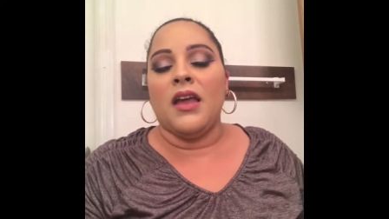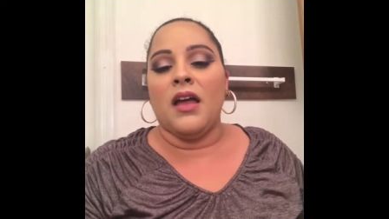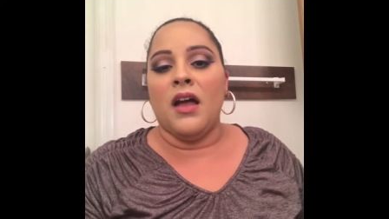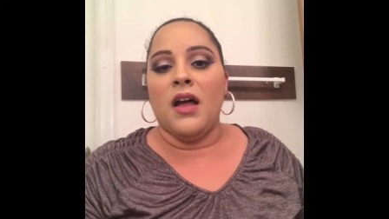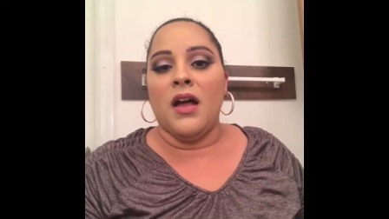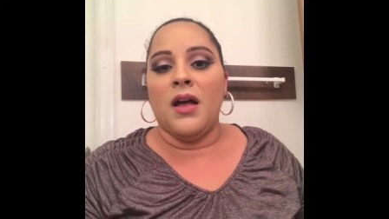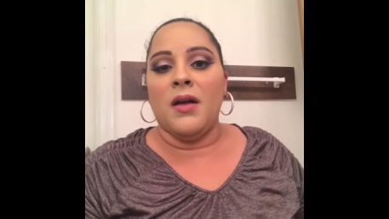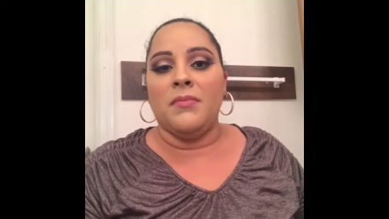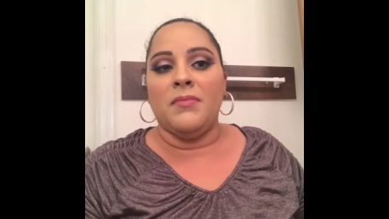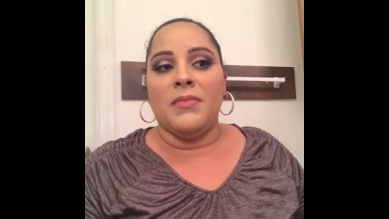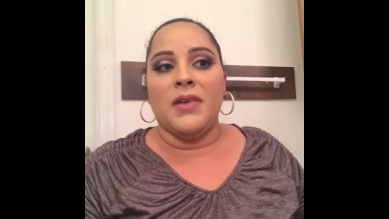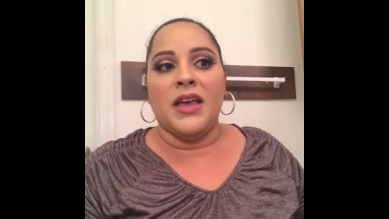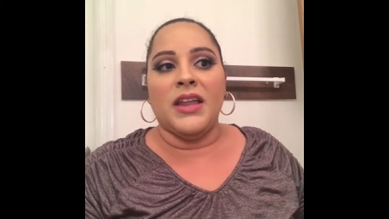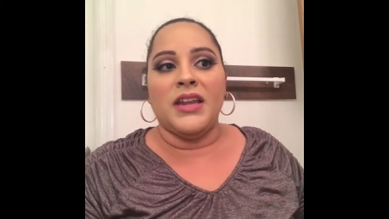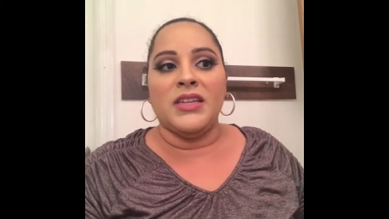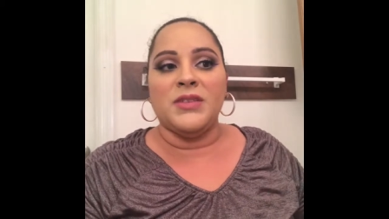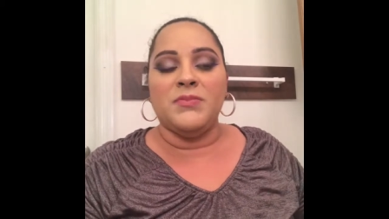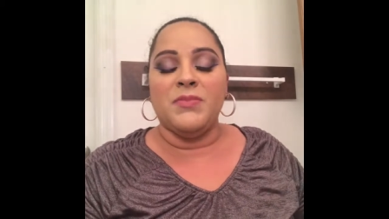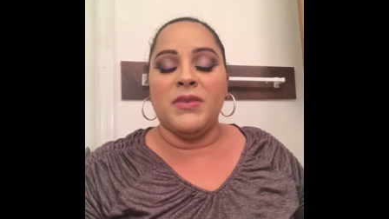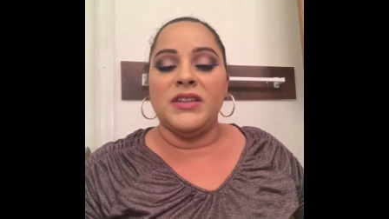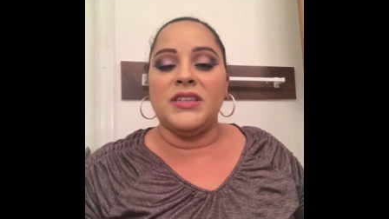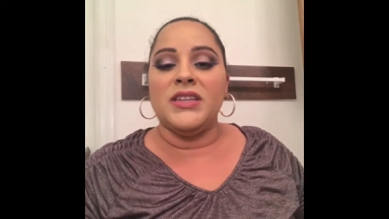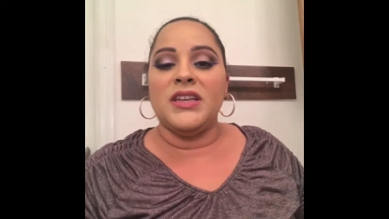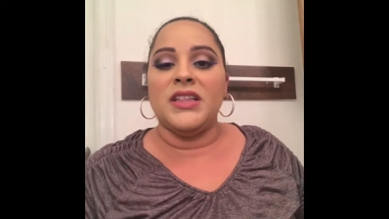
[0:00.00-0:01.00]
um, and it's
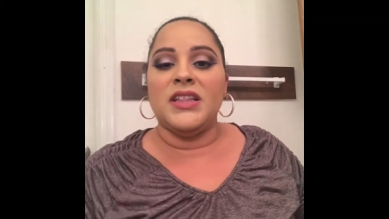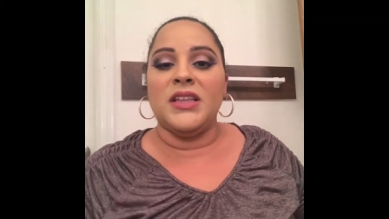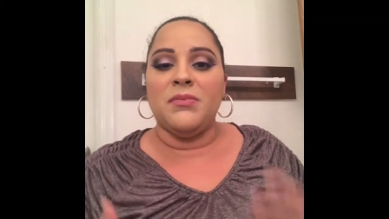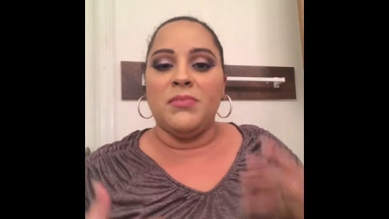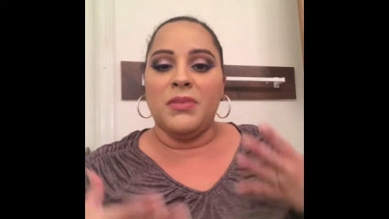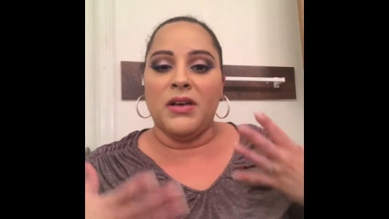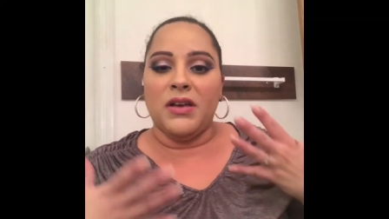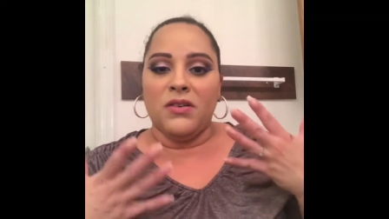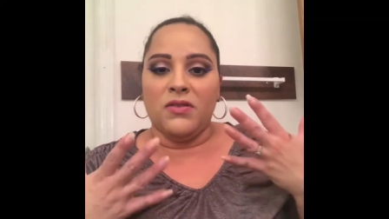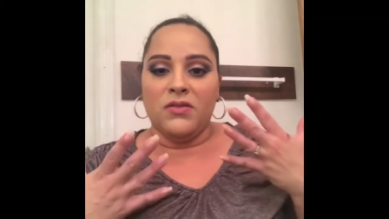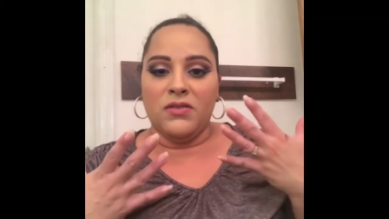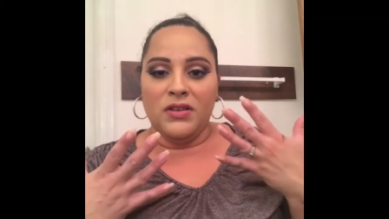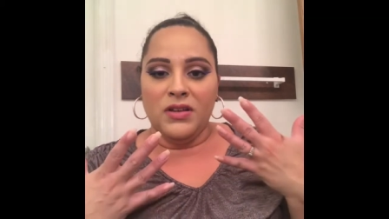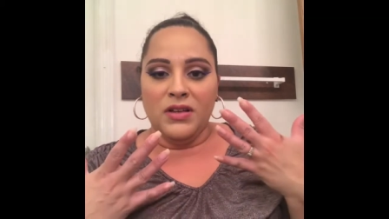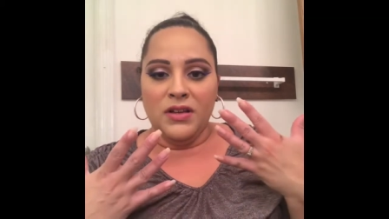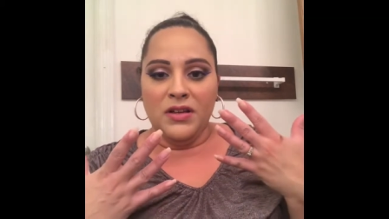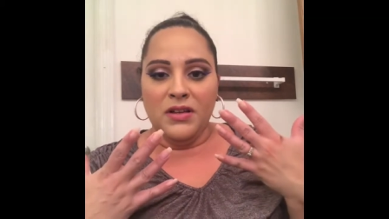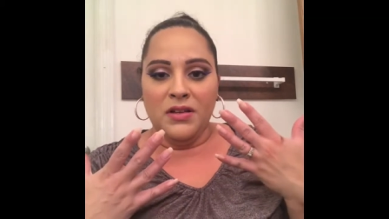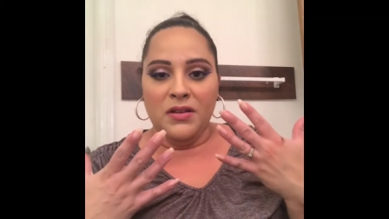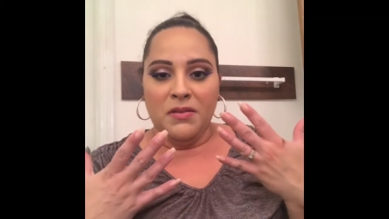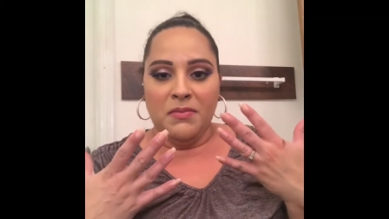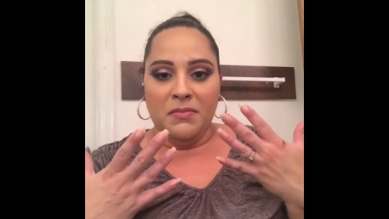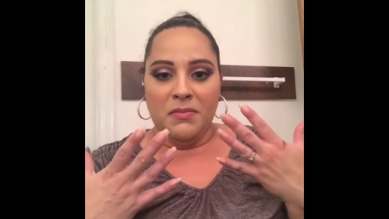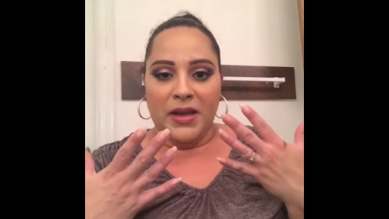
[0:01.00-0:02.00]
basically about
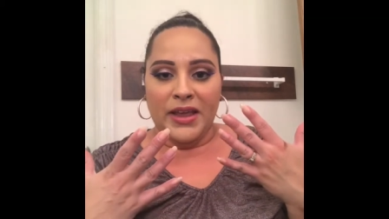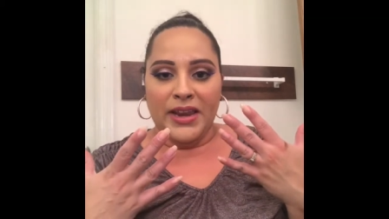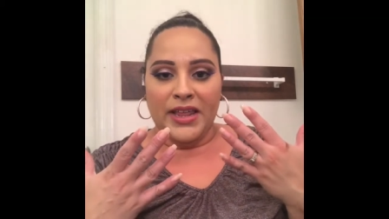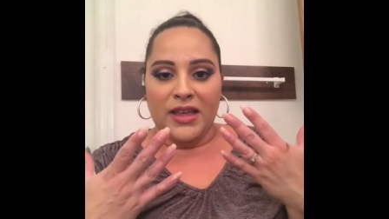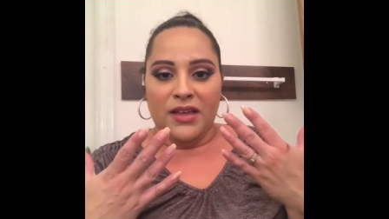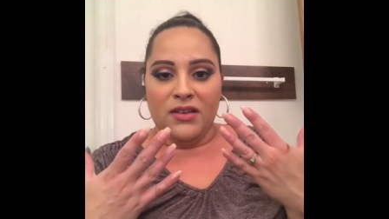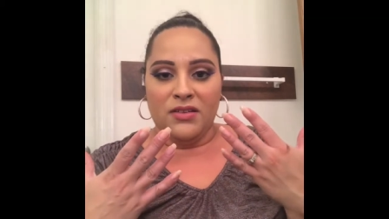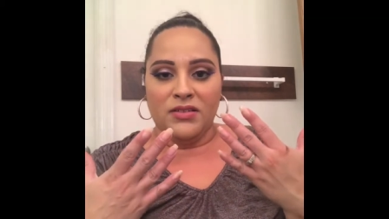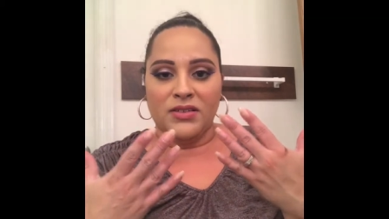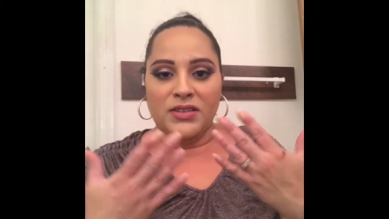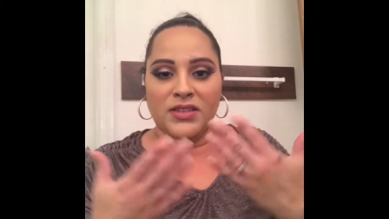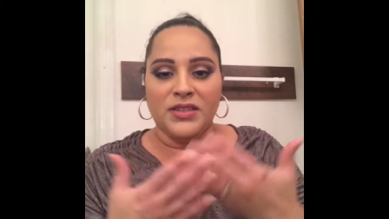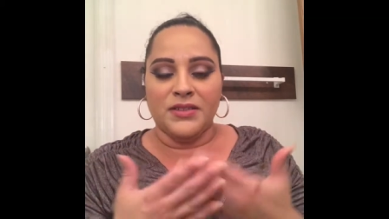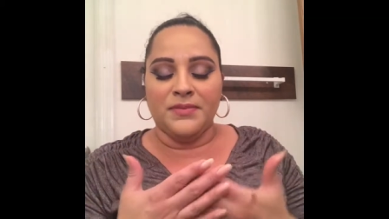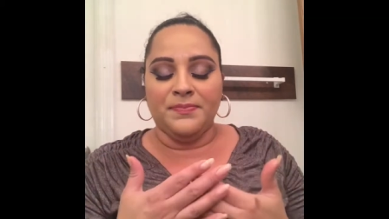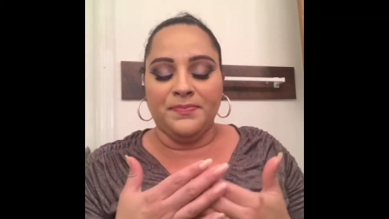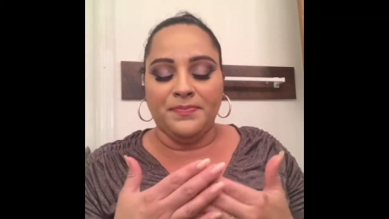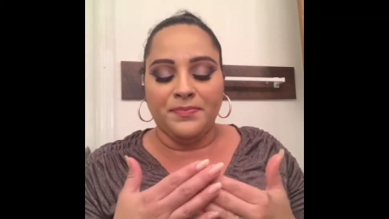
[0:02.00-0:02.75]
my nails